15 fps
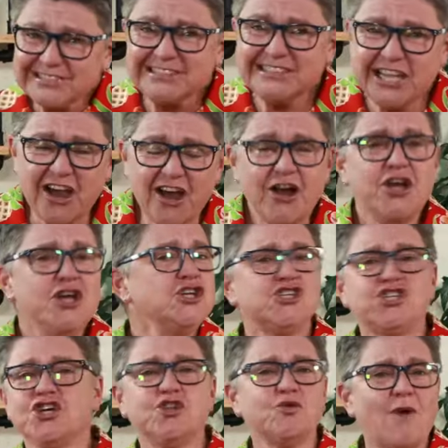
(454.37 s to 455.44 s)
Yeah,
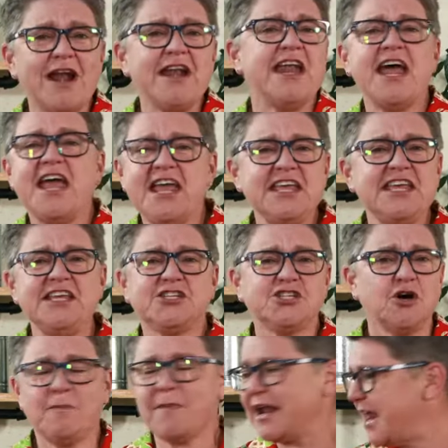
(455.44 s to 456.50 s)
so the one day he
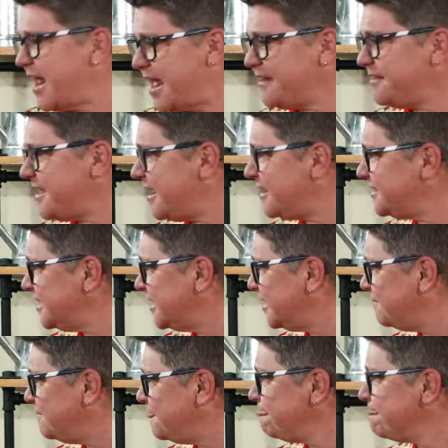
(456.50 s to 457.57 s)
told my dad that
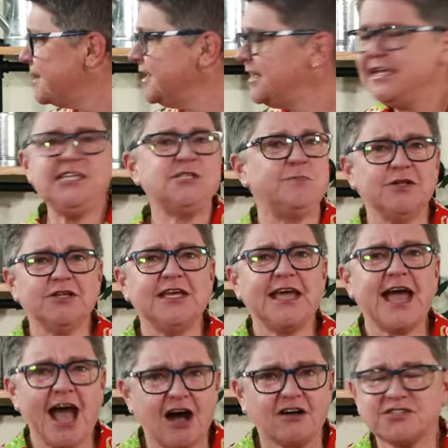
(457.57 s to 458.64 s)
he's building a
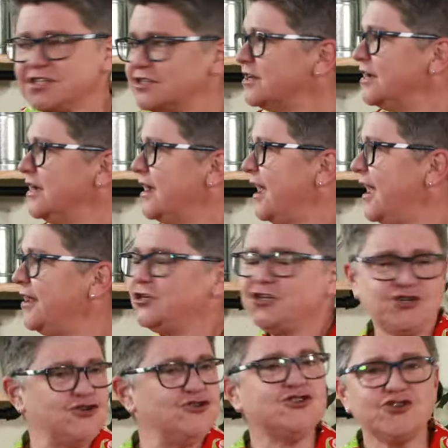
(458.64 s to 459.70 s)
house. And
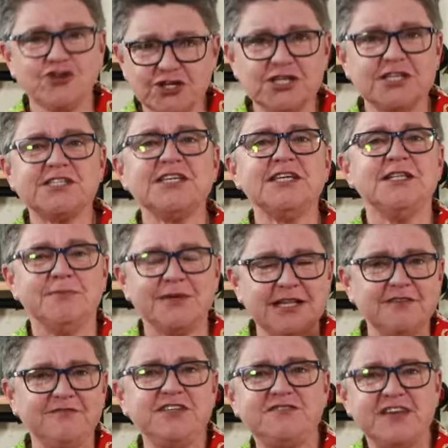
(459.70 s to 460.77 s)
true's goodness, in the middle
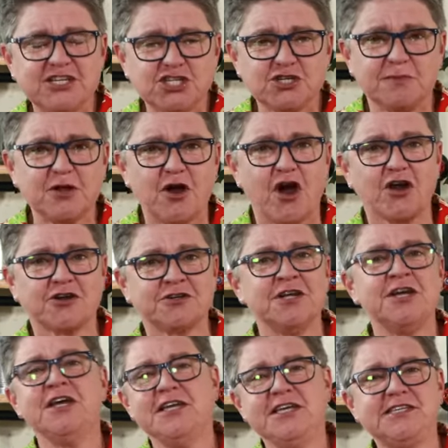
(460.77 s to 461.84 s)
of his vegetable garden,
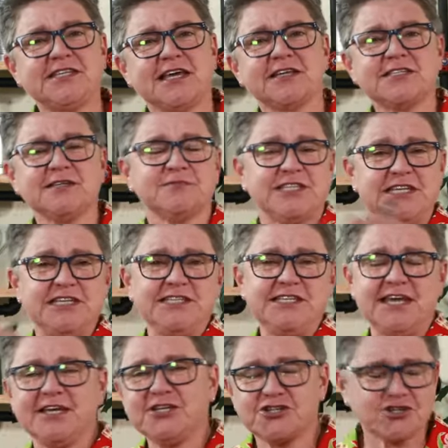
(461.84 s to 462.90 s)
he sunk some
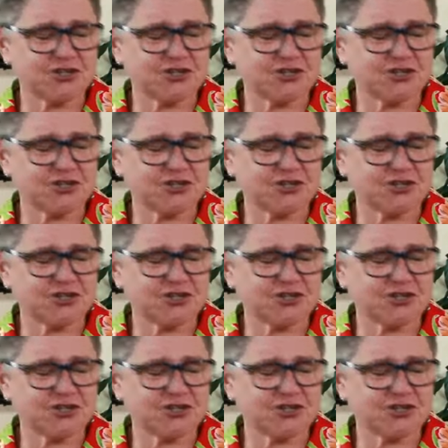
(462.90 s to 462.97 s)
CCA